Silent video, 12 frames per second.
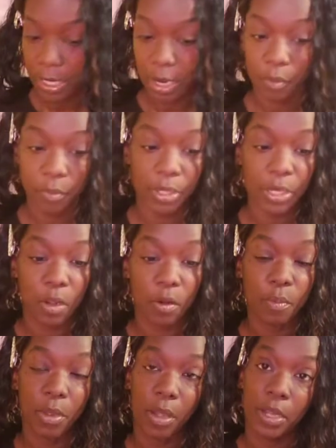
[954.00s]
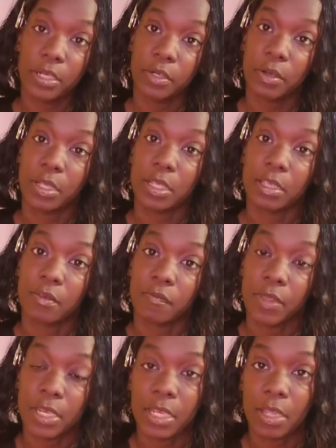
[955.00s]
I really hope y'all enjoyed this
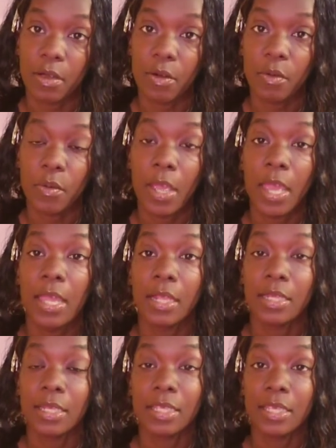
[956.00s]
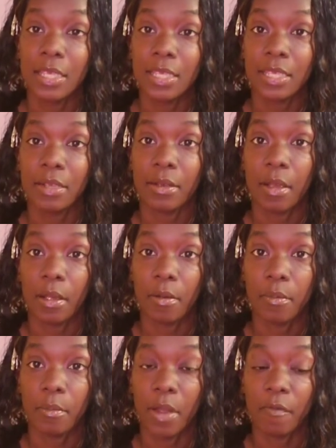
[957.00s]
video. This is
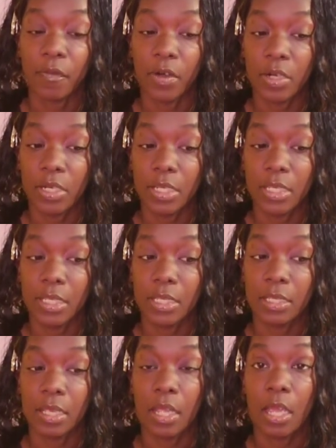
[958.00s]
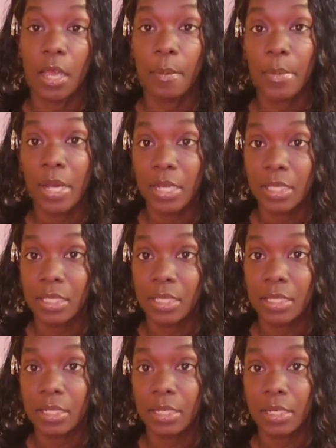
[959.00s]
my first
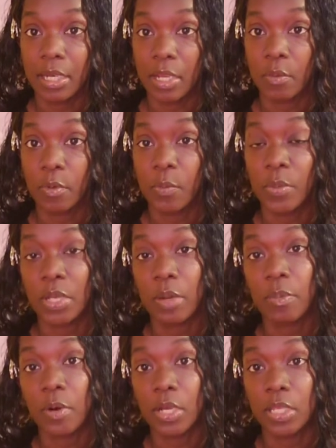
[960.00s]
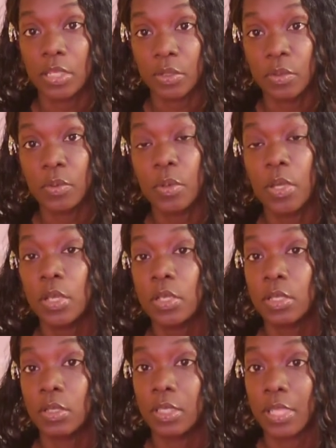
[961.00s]
unboxing. It will be a part 2,
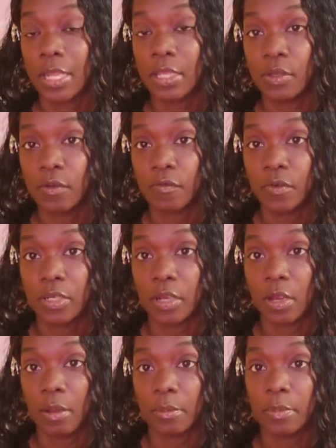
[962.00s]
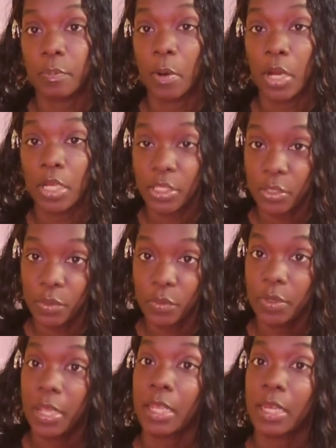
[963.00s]
so stay tuned for part
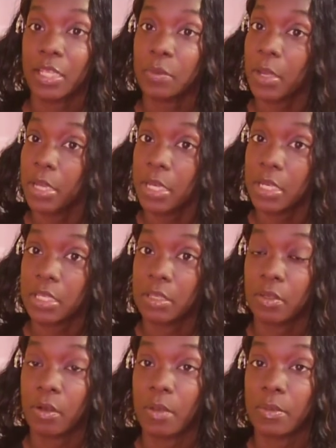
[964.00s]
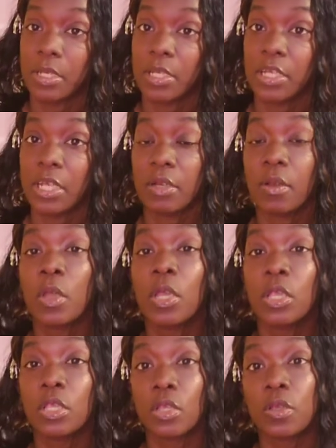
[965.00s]
2. That's why you need to subscribe to the channel,
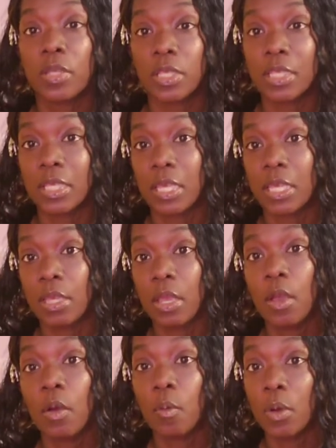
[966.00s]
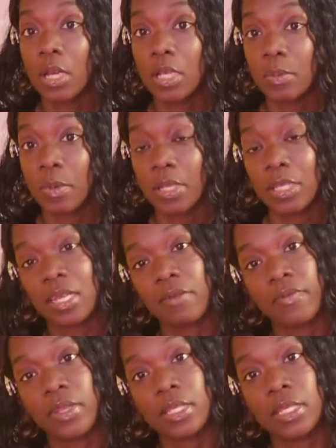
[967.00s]
so you can see what else Boss Lady
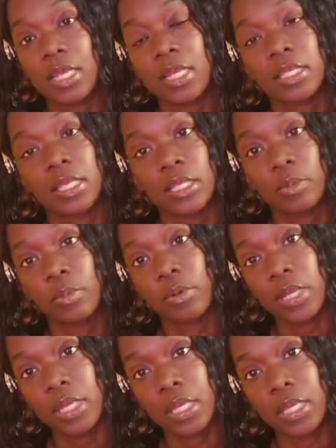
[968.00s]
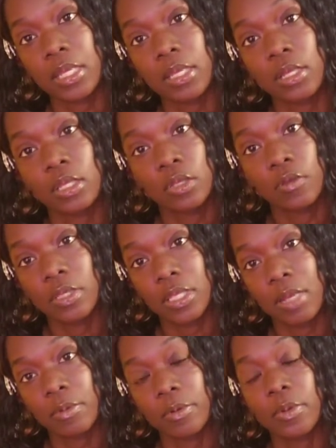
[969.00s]
V Designs is bringing to the
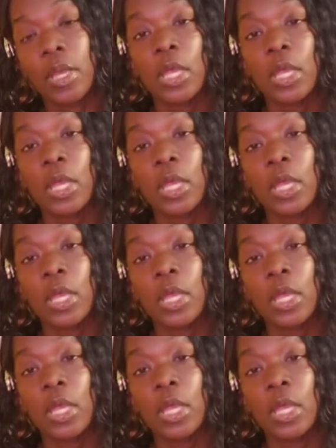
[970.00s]
table.